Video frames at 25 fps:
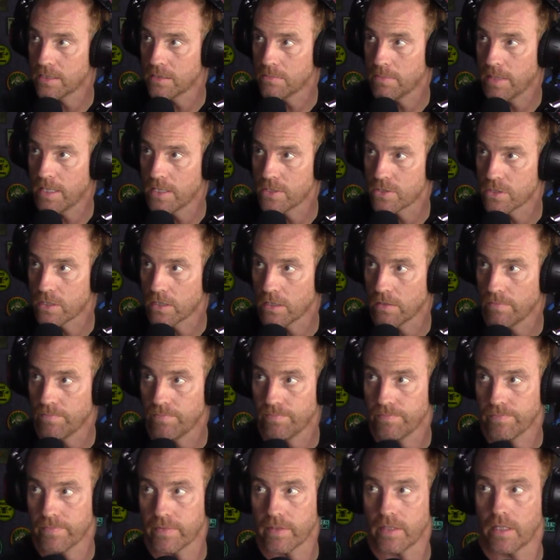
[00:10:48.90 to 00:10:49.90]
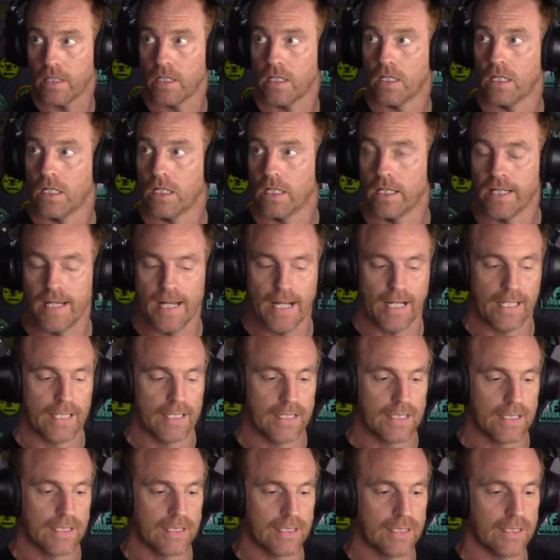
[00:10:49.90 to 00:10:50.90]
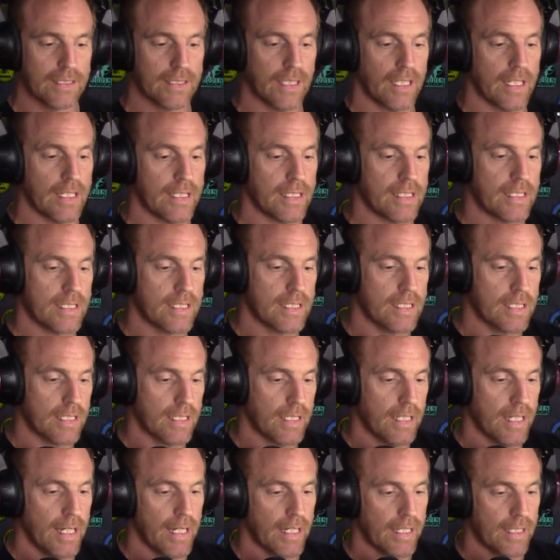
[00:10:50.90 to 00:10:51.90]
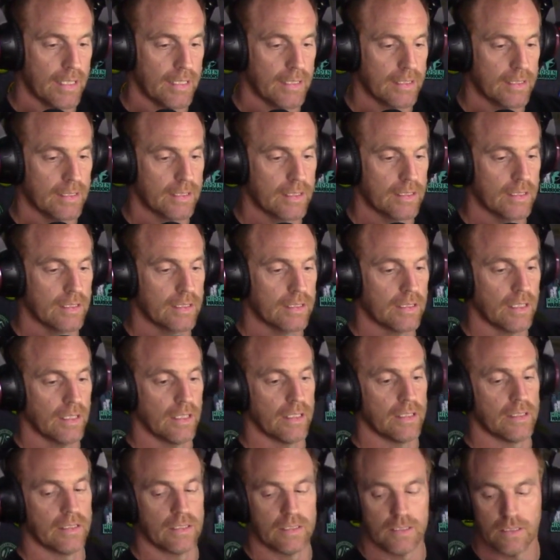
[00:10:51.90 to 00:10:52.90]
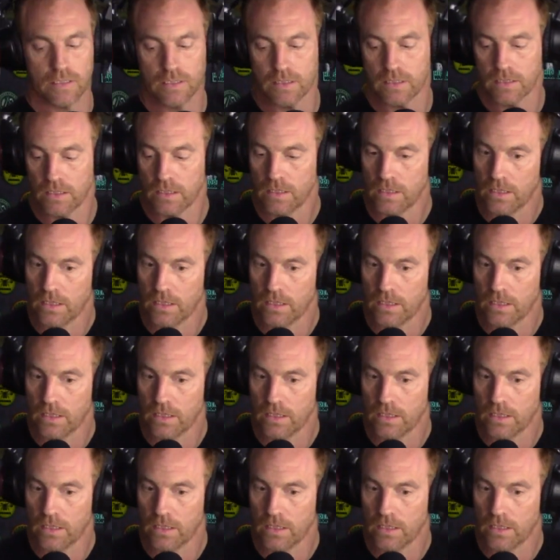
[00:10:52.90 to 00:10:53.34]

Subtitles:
in the Mind Journal. Excellent. Excellent.